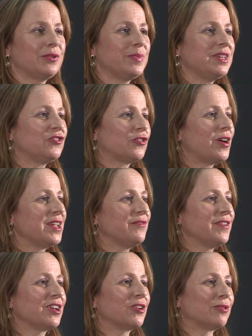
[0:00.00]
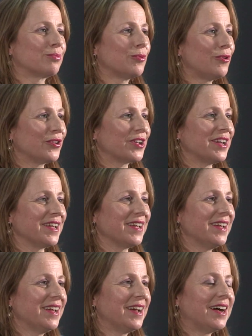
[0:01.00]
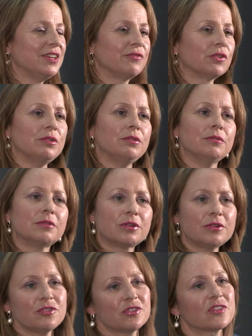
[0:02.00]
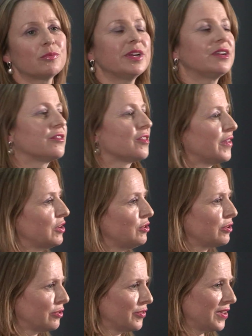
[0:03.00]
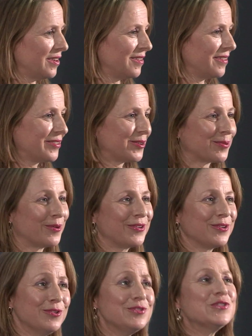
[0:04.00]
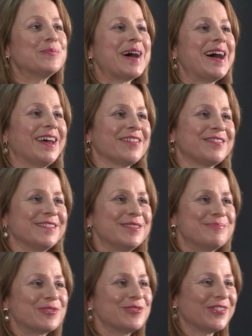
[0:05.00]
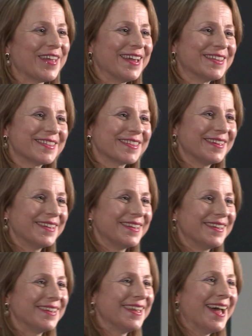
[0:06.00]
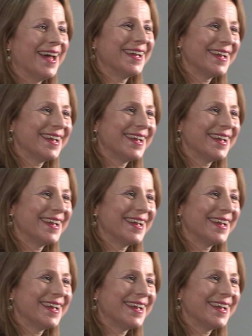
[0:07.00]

it be driving or walking, and you've got no conscious awareness of how you got there or who you've passed in the process? Yeah?